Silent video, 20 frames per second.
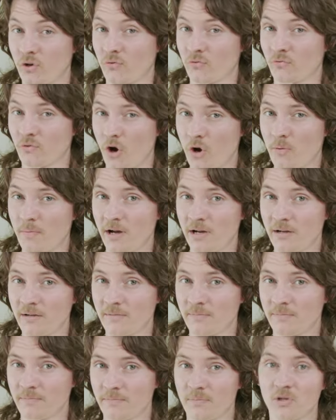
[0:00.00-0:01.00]

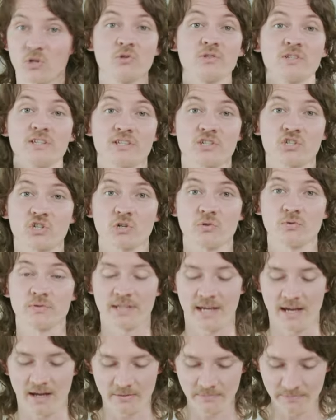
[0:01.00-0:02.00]
aroma because it's chilled
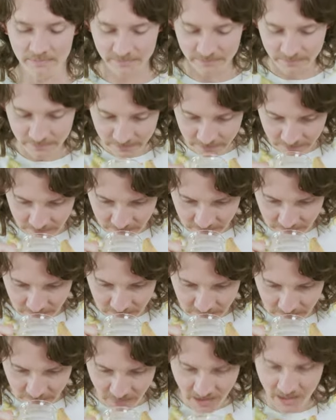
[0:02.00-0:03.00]
down,
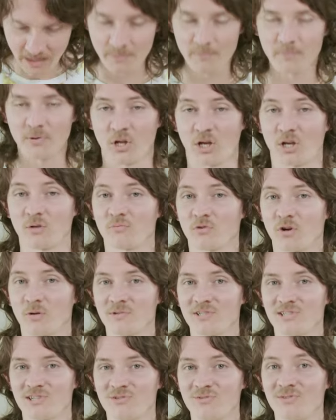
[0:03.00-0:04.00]
but I can
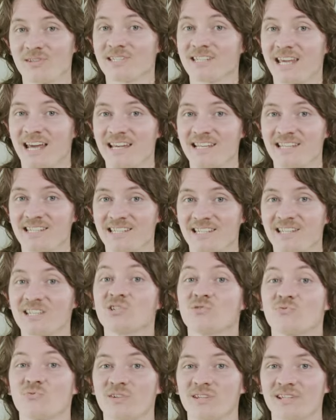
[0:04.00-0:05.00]
promise you the taste
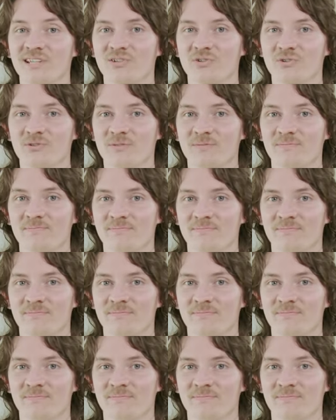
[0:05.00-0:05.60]
is really good.